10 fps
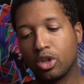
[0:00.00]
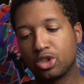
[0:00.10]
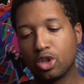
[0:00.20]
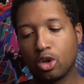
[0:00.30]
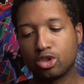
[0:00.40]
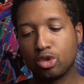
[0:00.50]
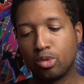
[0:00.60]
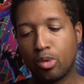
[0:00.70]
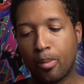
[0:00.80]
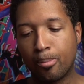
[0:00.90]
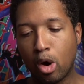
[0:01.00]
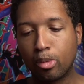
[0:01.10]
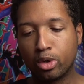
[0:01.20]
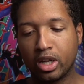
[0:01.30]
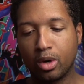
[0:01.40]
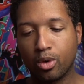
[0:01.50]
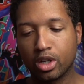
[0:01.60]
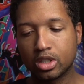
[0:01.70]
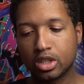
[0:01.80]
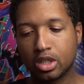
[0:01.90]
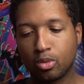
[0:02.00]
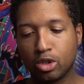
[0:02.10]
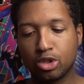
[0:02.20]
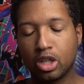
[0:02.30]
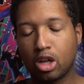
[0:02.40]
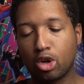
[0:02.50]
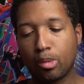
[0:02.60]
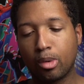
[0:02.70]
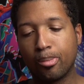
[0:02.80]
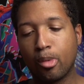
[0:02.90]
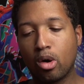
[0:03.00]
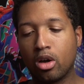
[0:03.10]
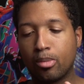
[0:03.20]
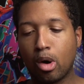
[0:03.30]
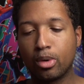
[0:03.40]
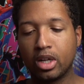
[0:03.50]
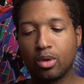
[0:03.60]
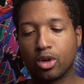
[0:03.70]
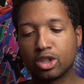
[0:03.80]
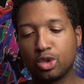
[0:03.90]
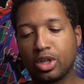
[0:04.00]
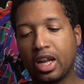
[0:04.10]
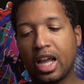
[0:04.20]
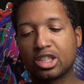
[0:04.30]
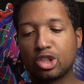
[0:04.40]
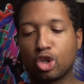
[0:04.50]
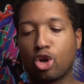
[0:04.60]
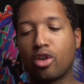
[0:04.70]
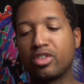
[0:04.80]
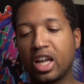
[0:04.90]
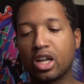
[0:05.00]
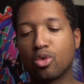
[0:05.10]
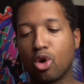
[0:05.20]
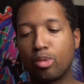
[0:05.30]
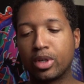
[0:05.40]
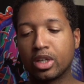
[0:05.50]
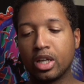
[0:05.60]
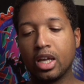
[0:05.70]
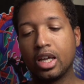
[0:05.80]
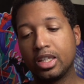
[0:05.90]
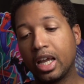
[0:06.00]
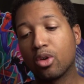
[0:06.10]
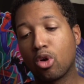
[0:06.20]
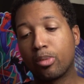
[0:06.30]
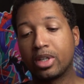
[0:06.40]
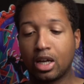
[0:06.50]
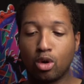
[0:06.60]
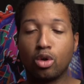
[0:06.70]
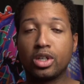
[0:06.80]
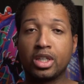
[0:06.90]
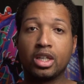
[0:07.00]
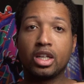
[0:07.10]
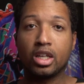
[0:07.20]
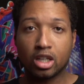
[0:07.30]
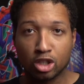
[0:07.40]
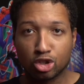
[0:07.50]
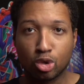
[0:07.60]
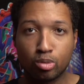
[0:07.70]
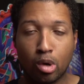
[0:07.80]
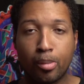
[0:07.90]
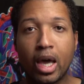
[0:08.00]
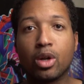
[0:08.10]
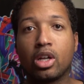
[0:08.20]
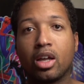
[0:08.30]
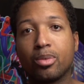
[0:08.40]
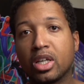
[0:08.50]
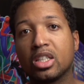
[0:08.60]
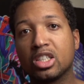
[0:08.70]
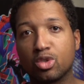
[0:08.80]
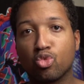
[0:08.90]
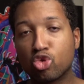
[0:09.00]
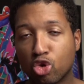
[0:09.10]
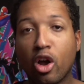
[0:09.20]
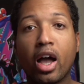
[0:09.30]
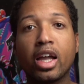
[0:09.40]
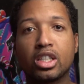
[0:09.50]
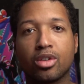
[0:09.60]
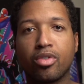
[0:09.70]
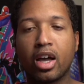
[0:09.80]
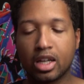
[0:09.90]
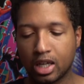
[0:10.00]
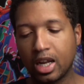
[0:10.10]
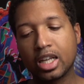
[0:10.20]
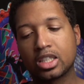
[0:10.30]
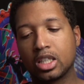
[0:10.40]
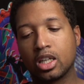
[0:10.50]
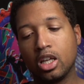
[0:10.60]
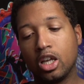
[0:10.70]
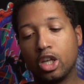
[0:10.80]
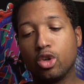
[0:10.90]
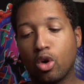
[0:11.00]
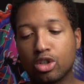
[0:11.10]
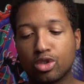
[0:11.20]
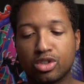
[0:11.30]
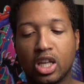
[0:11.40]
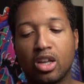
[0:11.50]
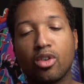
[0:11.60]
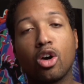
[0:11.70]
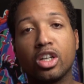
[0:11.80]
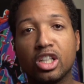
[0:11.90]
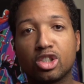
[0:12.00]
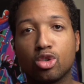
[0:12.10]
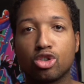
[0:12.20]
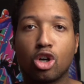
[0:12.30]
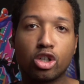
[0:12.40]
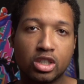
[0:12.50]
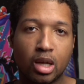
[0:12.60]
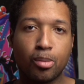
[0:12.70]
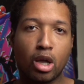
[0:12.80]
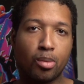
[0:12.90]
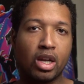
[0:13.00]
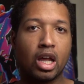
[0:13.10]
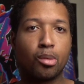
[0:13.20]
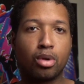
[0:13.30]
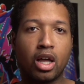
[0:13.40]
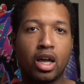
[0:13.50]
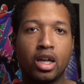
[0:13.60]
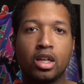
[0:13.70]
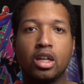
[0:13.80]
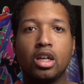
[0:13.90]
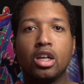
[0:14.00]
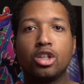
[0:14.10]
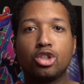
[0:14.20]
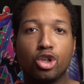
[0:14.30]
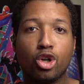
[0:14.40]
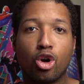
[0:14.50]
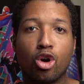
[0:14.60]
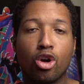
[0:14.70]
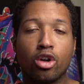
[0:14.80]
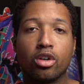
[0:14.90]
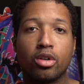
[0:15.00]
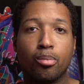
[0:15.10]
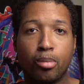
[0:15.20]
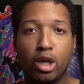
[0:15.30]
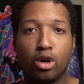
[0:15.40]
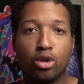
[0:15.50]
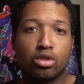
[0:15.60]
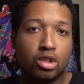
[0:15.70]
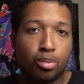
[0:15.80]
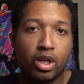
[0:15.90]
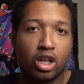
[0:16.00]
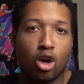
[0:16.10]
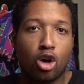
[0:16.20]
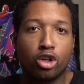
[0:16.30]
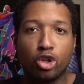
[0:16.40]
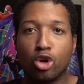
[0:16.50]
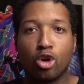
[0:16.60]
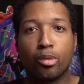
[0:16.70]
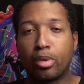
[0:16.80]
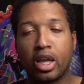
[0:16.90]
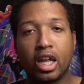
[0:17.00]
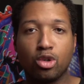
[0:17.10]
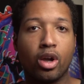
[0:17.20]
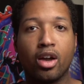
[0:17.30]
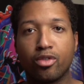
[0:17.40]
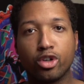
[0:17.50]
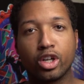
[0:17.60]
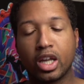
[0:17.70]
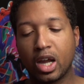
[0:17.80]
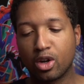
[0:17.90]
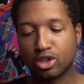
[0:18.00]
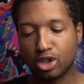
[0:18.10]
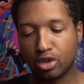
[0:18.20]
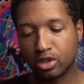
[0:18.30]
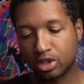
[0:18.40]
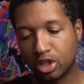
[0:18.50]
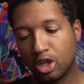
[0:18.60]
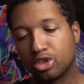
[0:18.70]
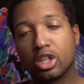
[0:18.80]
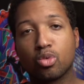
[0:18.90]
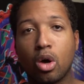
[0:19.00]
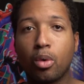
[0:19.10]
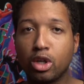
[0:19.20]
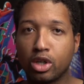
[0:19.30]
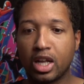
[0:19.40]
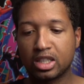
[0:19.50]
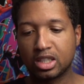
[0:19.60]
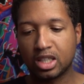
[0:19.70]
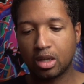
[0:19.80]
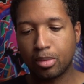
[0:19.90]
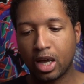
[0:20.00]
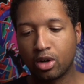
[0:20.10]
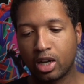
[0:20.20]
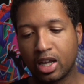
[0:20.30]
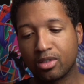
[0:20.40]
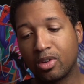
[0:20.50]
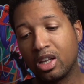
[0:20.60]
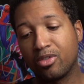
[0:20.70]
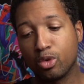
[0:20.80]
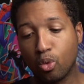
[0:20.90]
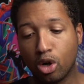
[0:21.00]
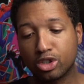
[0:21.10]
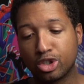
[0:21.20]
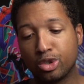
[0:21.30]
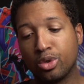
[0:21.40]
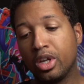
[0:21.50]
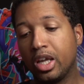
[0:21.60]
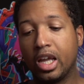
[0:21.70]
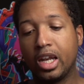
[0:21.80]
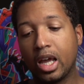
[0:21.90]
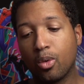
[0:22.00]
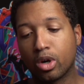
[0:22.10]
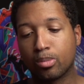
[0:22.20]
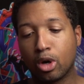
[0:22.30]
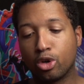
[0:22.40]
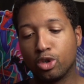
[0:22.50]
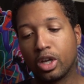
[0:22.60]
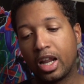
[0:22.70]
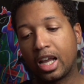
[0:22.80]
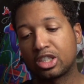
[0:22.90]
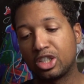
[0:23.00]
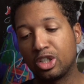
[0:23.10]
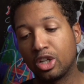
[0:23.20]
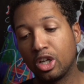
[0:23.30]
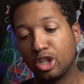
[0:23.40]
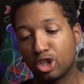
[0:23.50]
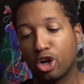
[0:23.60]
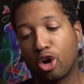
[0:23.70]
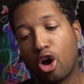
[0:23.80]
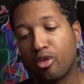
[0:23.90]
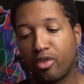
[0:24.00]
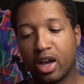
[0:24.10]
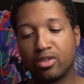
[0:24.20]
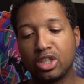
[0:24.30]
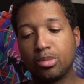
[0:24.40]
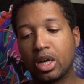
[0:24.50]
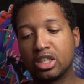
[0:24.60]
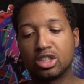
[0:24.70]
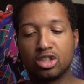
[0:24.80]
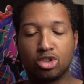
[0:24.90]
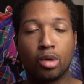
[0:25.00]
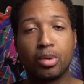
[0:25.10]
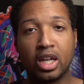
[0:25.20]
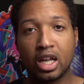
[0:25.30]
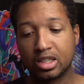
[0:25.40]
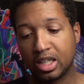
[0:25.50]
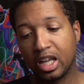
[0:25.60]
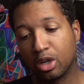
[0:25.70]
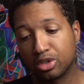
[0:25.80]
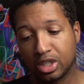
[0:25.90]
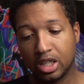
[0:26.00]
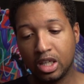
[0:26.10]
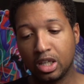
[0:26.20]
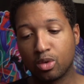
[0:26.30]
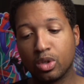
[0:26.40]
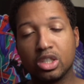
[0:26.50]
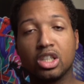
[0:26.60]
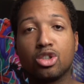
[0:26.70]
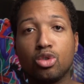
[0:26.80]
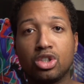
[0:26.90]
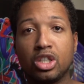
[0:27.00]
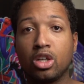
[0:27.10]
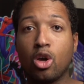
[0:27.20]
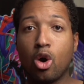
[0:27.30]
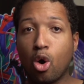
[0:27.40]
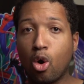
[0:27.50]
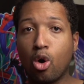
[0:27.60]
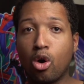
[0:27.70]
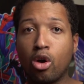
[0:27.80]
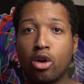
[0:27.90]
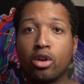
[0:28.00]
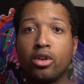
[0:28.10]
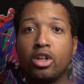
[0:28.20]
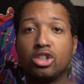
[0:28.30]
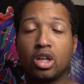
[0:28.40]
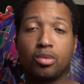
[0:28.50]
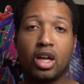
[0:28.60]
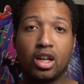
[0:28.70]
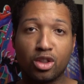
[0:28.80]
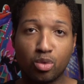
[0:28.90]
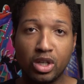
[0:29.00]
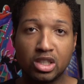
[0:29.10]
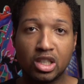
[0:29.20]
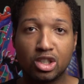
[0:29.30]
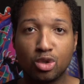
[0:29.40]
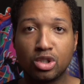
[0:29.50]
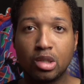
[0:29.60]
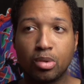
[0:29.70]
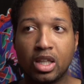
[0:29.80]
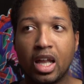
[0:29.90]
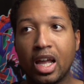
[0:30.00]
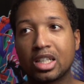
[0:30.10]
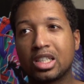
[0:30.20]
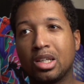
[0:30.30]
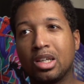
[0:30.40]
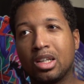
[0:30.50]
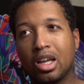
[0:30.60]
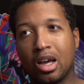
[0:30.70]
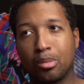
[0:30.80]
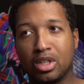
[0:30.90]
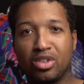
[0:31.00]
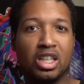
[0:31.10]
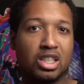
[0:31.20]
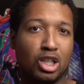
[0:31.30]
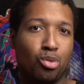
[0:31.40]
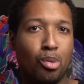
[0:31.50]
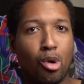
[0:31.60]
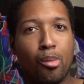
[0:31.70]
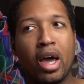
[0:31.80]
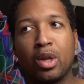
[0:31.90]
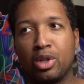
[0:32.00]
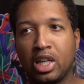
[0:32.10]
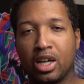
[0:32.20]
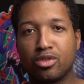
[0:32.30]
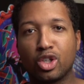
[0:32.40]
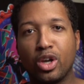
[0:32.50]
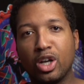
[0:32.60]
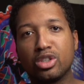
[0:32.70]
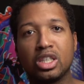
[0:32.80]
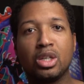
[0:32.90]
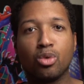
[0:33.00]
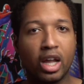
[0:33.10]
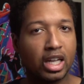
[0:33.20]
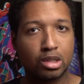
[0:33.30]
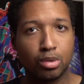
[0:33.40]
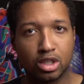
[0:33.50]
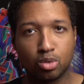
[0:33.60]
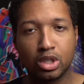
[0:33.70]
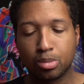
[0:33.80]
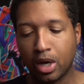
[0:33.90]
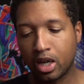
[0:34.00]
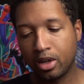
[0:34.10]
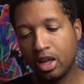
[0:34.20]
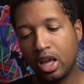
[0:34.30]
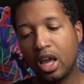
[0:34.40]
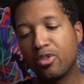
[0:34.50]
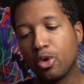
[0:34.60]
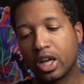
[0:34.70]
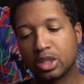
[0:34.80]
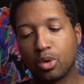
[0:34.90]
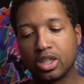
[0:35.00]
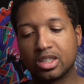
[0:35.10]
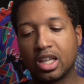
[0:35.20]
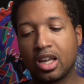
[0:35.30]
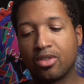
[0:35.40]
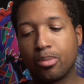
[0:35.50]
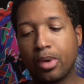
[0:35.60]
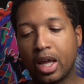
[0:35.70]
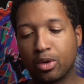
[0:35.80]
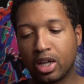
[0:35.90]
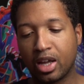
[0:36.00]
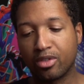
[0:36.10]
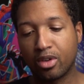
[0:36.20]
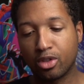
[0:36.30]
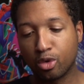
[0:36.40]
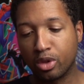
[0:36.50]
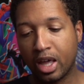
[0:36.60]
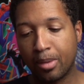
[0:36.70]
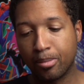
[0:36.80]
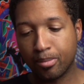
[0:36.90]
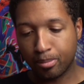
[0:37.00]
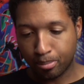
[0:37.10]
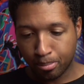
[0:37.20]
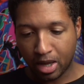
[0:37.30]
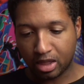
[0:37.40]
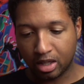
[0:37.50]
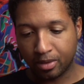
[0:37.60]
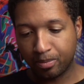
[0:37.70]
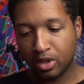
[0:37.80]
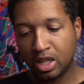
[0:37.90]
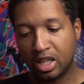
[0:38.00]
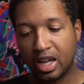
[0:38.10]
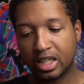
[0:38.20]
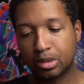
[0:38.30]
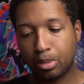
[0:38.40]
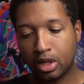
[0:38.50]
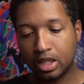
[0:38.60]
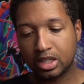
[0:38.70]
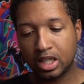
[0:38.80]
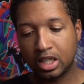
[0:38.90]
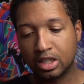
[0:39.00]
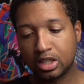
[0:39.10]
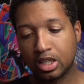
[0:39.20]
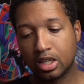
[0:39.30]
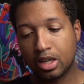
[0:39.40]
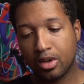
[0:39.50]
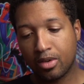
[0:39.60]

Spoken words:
Once you go to mobile networks, once you click on mobile networks, you can actually turn off data roaming. Data roaming not only consumes more battery life because it's trying to find connection, you also save on additional charges that may or may not apply to your bill depending on your plan you have for your carrier service. So that's one way you can actually save battery life. And if you want to, in network mode, you can actually turn off 5G by just jumping down to LTE, 3G, 2G, or jump down to 3G, 2G, but that actually, I believe, eats a little bit more battery life. So LTE would actually be the sweet spot if you actually want to save battery life through that method. The next place is